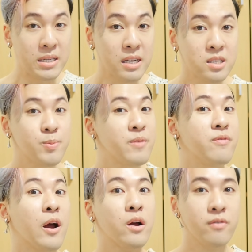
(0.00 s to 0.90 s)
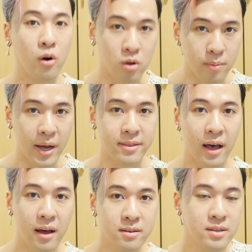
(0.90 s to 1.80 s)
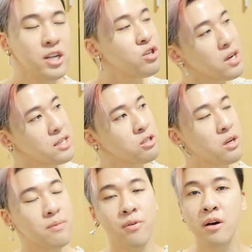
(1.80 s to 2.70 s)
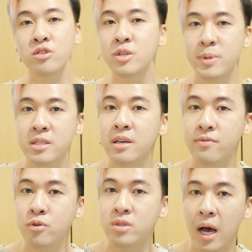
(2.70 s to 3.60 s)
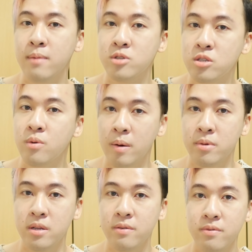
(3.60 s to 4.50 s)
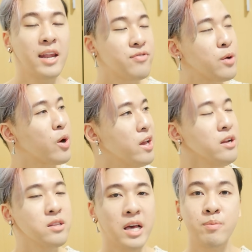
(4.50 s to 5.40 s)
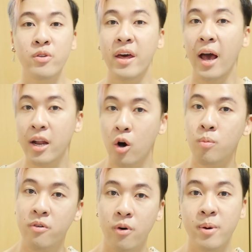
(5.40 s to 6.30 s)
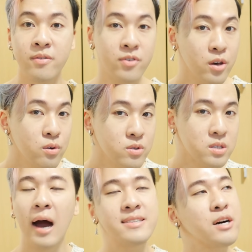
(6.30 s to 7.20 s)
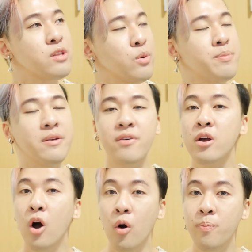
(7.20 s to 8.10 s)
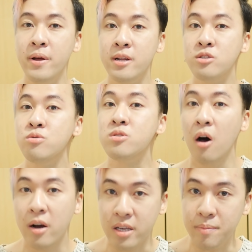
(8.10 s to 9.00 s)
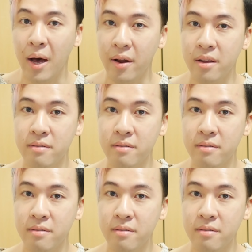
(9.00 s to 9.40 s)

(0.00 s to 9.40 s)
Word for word: BTS has been very vocal about that. And Suga has stood up for LGBT a few times too, I believe. And if they were in a label that had homophobic views, I doubt they would be very open to talking about it.